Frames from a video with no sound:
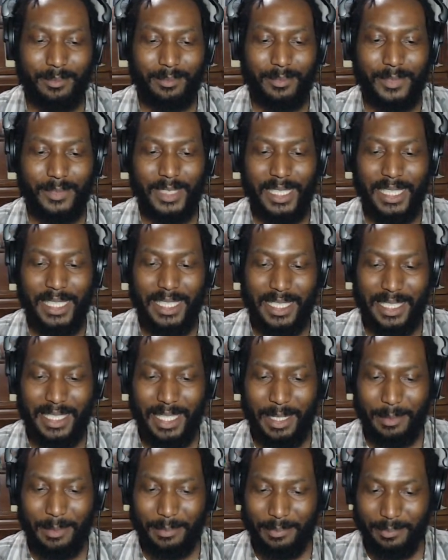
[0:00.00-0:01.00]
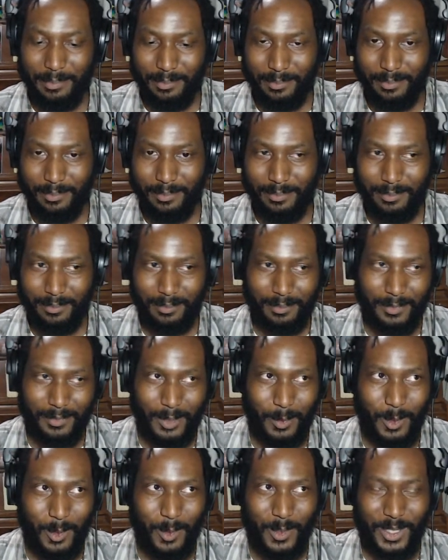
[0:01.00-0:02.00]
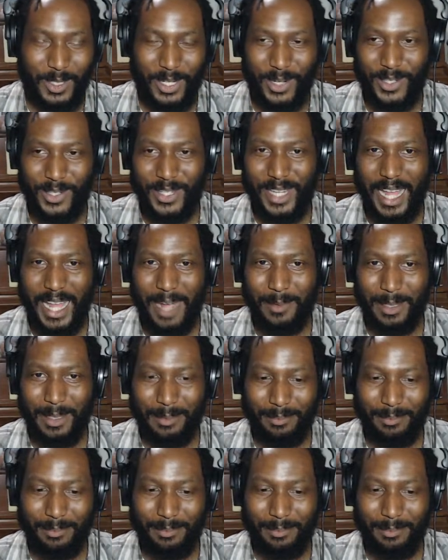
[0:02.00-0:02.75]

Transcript: Let's see. We'll return to that one.